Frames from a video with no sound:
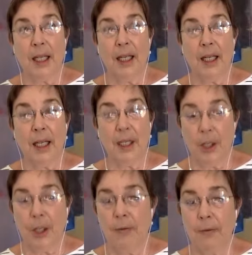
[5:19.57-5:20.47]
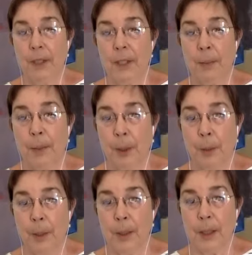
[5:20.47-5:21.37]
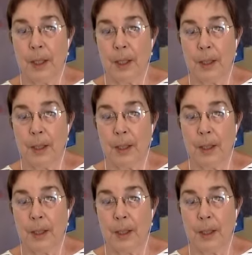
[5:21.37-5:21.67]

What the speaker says: It achieved its purpose.